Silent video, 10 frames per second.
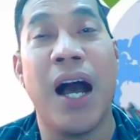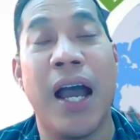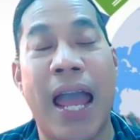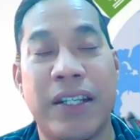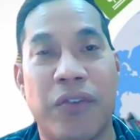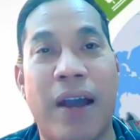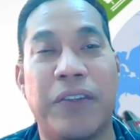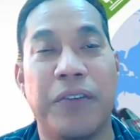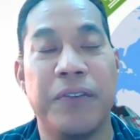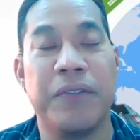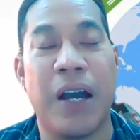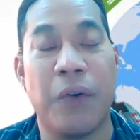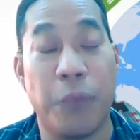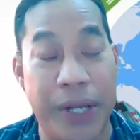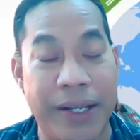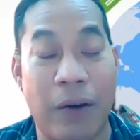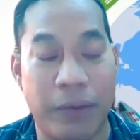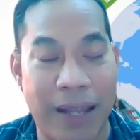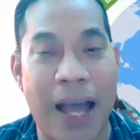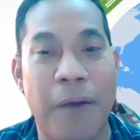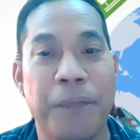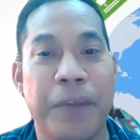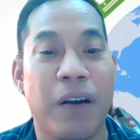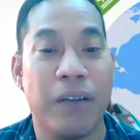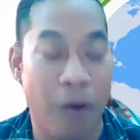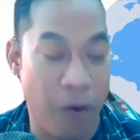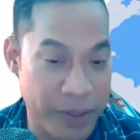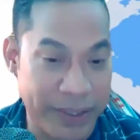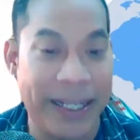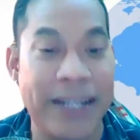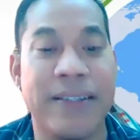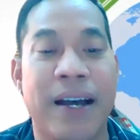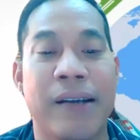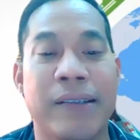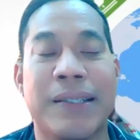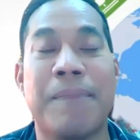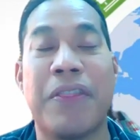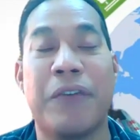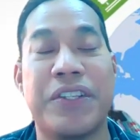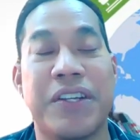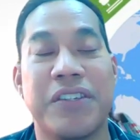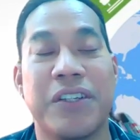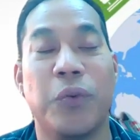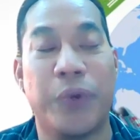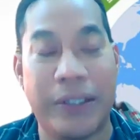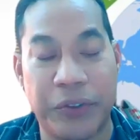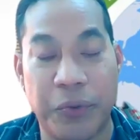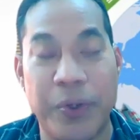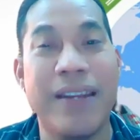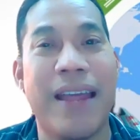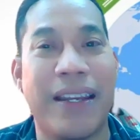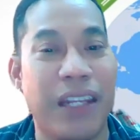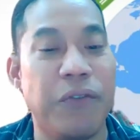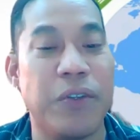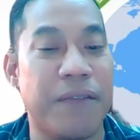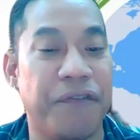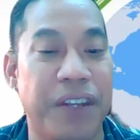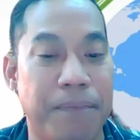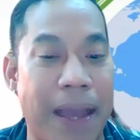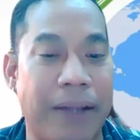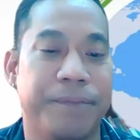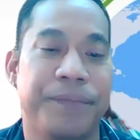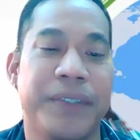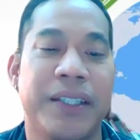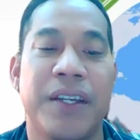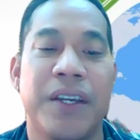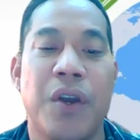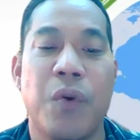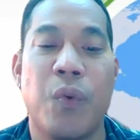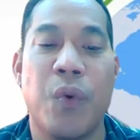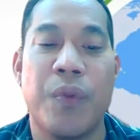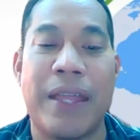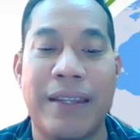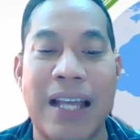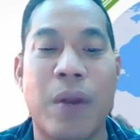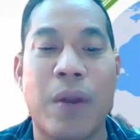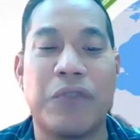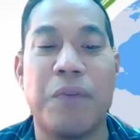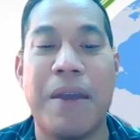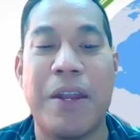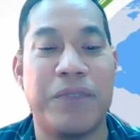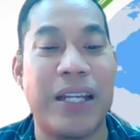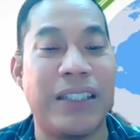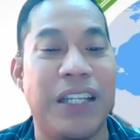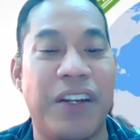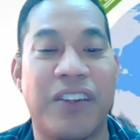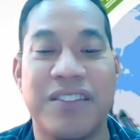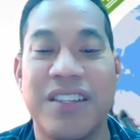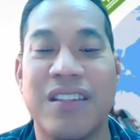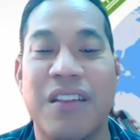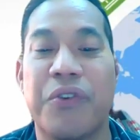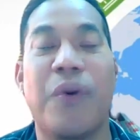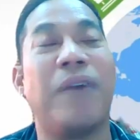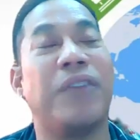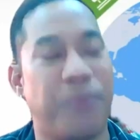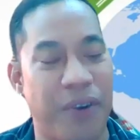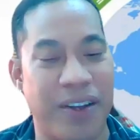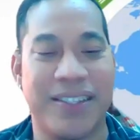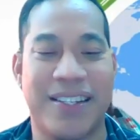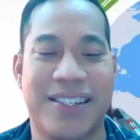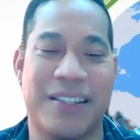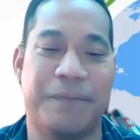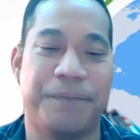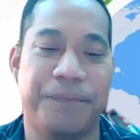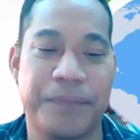and try to read out loud, or let some other researcher to read and give you some feedback. And the last one is remain objective and consistent throughout the process.